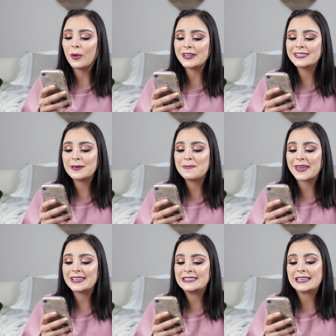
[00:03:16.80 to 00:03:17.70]
what is the
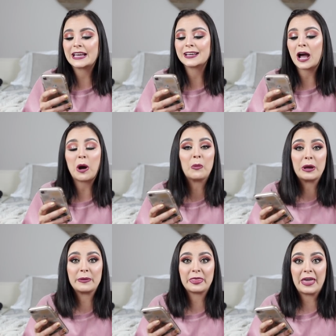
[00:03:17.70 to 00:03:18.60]
biggest thing I got
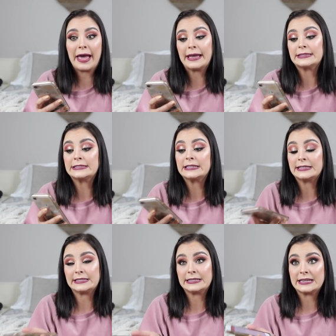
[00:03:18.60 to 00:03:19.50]
away with at
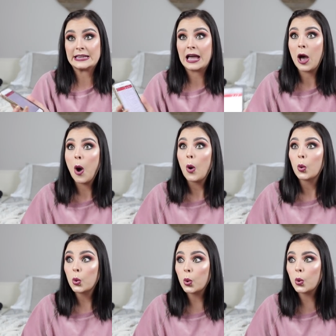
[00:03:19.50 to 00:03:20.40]
Disney?
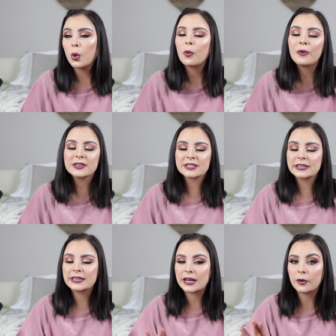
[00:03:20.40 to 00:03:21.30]
Whew. Well, it's a
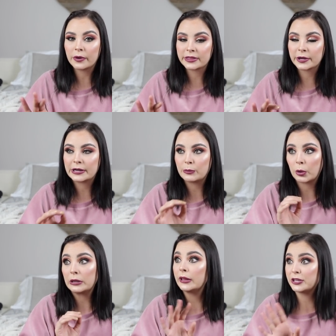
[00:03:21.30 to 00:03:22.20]
good thing I don't work there
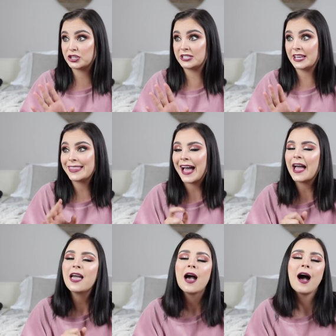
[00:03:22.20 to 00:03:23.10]
anymore. Let's just say
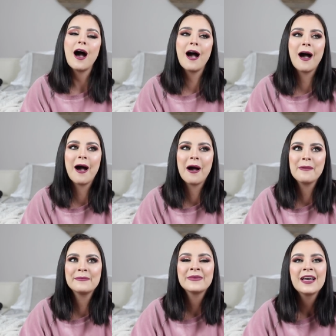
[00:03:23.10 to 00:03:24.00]

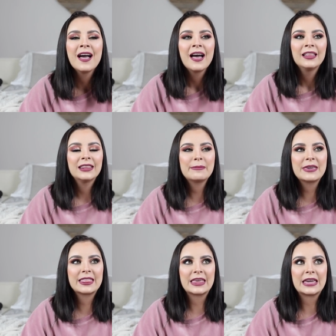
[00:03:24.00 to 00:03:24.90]
that. Let
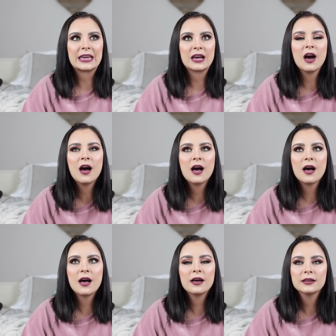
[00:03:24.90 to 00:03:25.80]
me think.
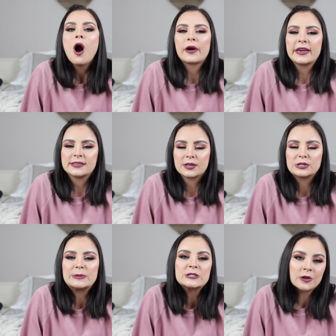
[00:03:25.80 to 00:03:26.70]
Okay,
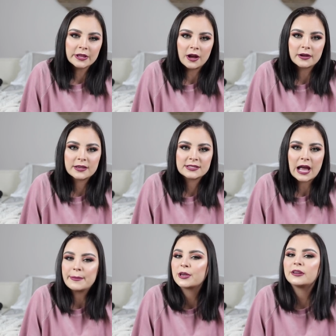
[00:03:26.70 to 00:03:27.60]
so to be totally honest,
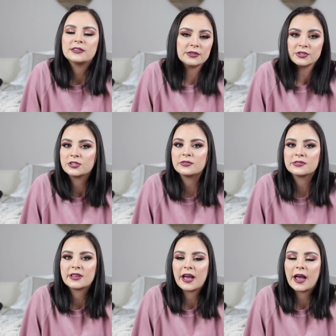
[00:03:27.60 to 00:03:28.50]
I'm a goody two-shoes.